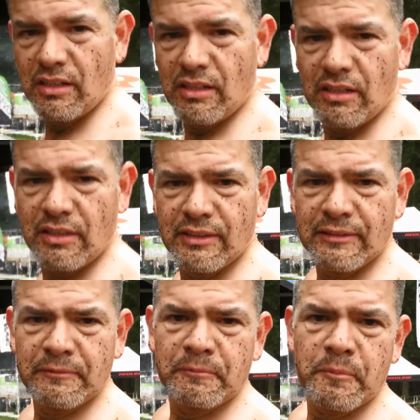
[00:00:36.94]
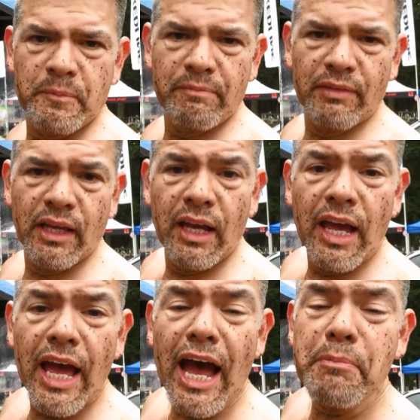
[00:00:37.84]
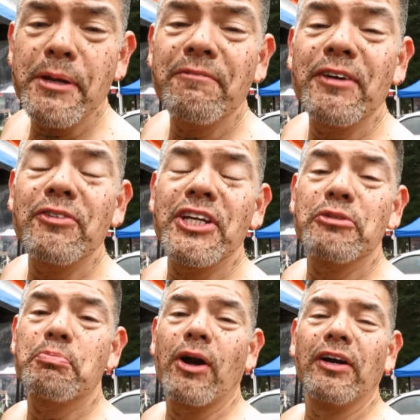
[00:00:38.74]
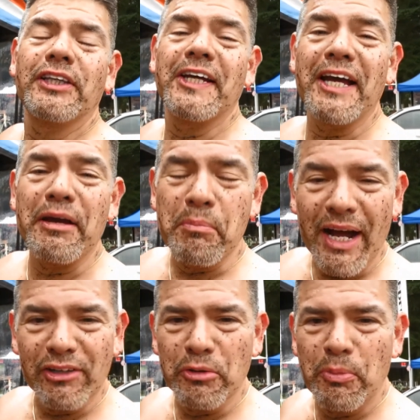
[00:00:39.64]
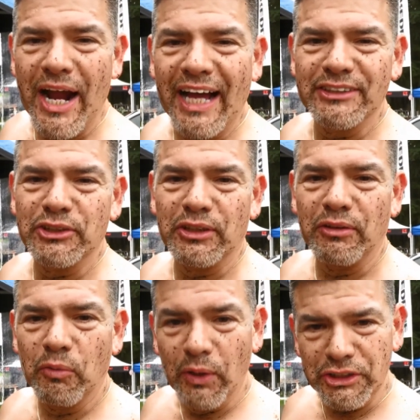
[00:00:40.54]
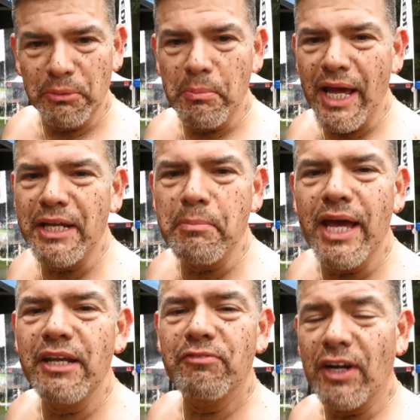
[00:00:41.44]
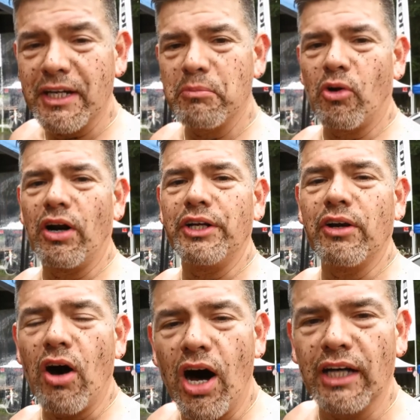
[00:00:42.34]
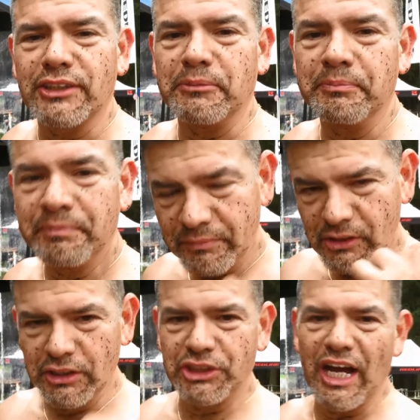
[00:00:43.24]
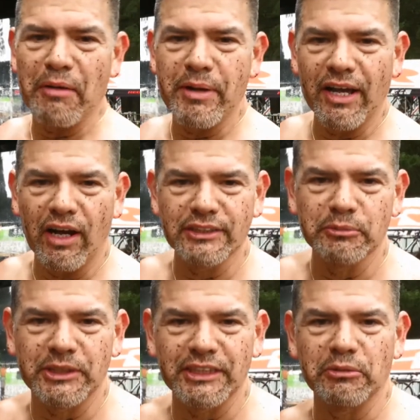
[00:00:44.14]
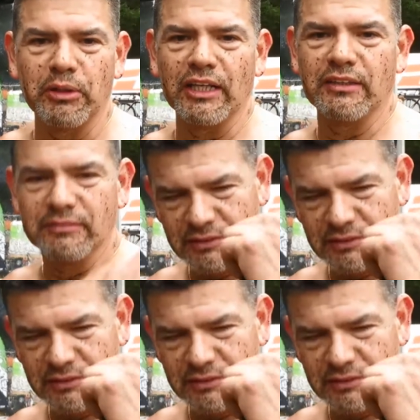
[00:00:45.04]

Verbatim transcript: Michael Brazel 50th. Happy 50th birthday, Michael Brazel. Wish you many, many fucking more. You're awesome. Good job, man. Awesome season, brother.